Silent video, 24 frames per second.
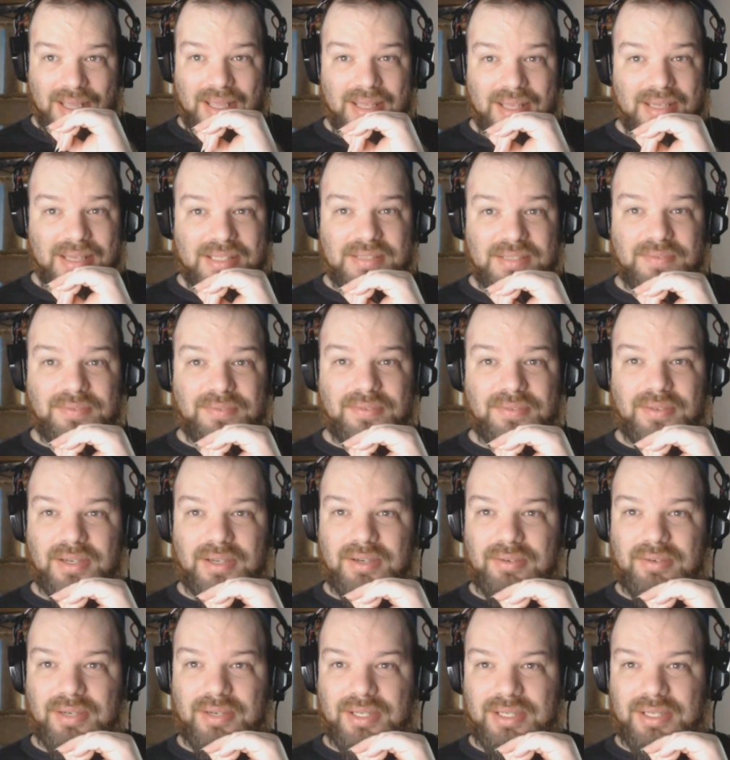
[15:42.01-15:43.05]
It is
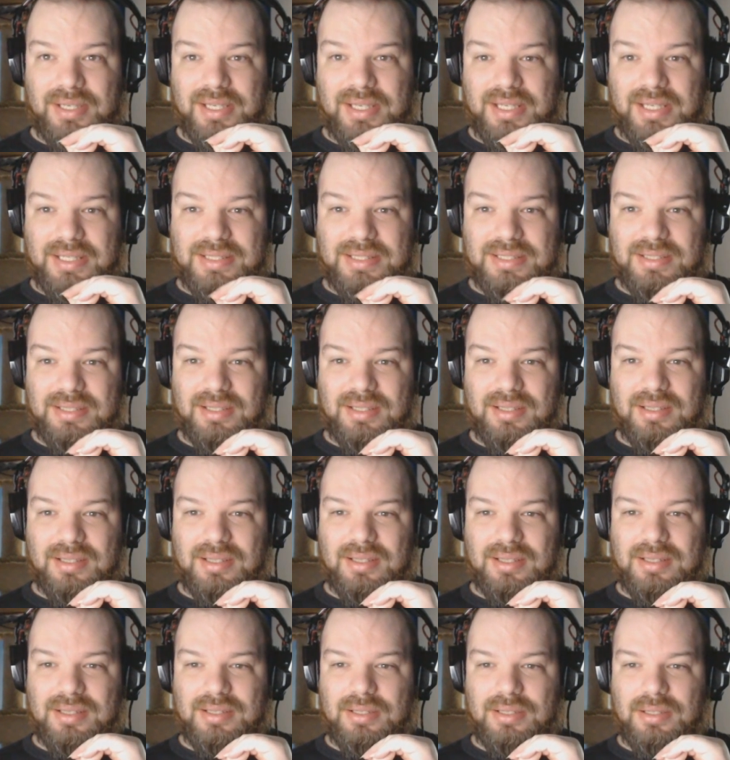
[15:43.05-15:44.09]
very neat,
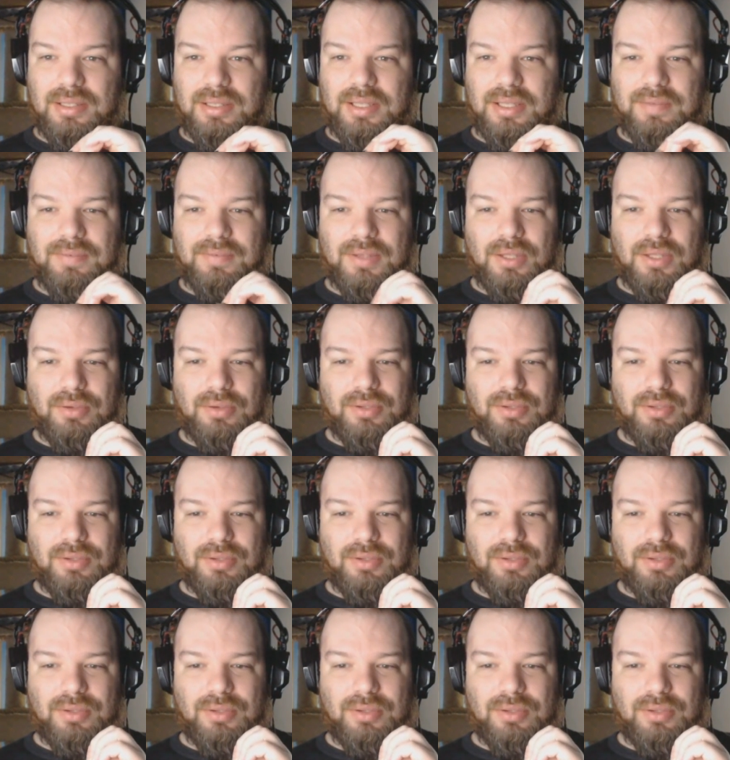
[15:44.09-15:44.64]
even